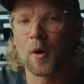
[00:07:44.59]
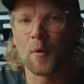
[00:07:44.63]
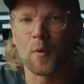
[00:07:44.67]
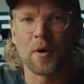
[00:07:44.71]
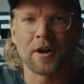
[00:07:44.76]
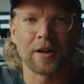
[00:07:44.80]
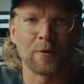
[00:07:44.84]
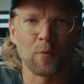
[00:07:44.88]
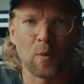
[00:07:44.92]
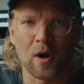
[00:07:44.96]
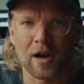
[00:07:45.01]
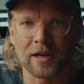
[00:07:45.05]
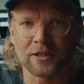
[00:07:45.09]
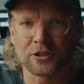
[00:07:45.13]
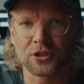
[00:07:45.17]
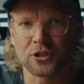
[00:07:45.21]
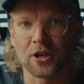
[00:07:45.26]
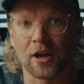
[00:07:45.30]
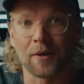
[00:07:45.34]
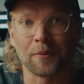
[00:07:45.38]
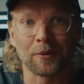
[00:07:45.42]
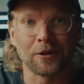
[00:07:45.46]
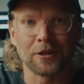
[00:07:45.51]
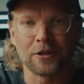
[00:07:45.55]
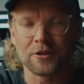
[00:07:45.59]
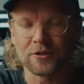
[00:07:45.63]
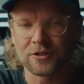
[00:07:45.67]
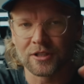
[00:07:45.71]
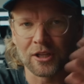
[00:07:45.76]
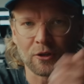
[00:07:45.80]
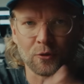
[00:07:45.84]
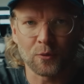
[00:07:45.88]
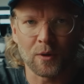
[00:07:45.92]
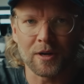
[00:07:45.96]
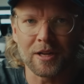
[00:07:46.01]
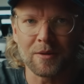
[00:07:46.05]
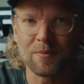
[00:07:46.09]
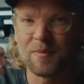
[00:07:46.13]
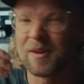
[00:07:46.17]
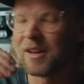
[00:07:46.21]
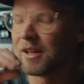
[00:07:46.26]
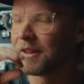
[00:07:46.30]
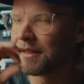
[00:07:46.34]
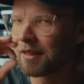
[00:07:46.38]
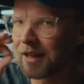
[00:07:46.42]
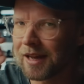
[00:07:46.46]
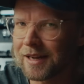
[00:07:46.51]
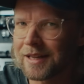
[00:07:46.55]
I want a wide shot, I'm going to use the
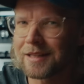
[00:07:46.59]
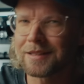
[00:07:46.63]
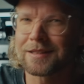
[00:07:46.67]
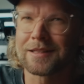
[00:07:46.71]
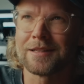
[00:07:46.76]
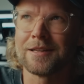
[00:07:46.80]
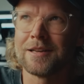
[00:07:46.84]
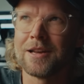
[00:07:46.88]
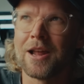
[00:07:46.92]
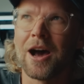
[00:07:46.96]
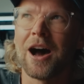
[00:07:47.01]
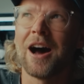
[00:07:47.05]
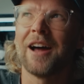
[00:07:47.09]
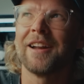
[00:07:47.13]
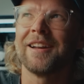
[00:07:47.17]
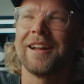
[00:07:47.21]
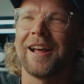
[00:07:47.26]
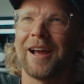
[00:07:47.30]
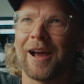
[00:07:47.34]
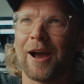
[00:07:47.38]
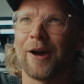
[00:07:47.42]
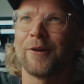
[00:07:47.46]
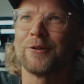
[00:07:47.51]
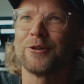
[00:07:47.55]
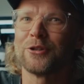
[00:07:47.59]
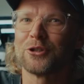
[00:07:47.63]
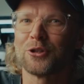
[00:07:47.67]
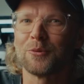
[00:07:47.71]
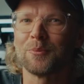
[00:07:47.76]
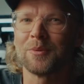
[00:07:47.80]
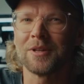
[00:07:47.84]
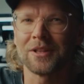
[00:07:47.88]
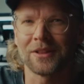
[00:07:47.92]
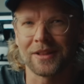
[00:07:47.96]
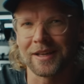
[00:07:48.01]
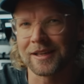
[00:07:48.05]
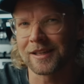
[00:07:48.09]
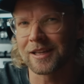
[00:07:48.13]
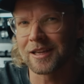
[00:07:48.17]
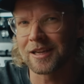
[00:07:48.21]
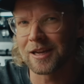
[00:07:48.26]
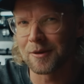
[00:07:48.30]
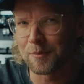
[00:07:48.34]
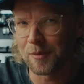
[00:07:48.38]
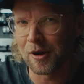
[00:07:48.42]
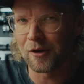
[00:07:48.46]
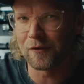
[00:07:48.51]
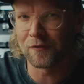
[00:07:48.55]
20mm. That is not how you should be
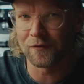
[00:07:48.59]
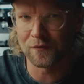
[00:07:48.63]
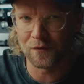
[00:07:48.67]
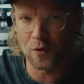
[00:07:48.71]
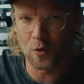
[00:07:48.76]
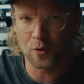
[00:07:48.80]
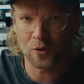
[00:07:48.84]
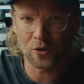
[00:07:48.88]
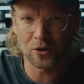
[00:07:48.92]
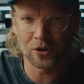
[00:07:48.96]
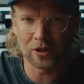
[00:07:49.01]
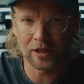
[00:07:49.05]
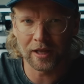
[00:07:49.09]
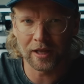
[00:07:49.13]
thinking about focal